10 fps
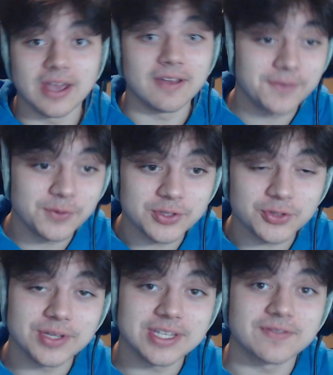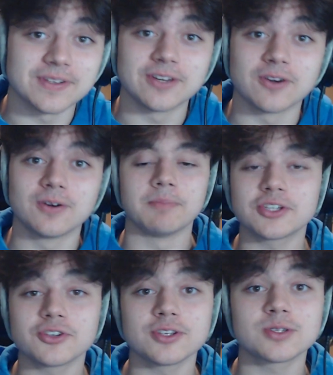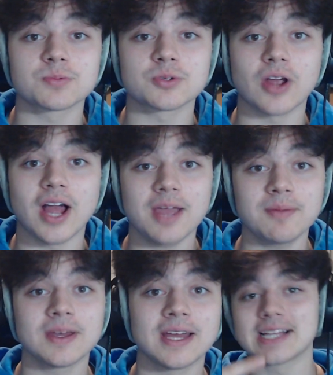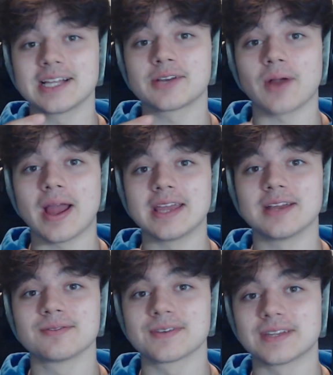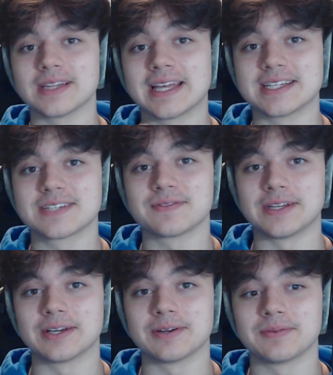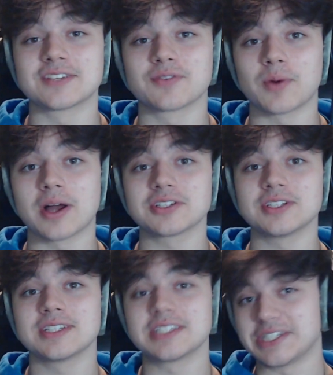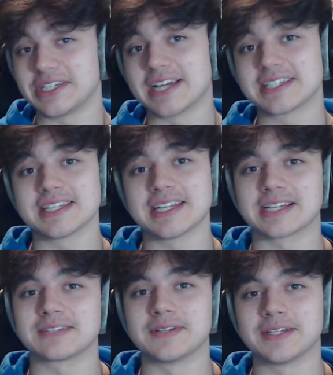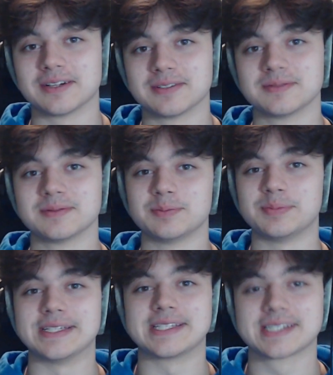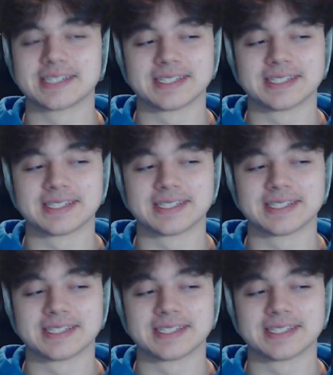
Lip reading: If you enjoyed this video, make sure you subscribe and click right here for the latest video. Thanks for watching. See you guys in the next video. Peace.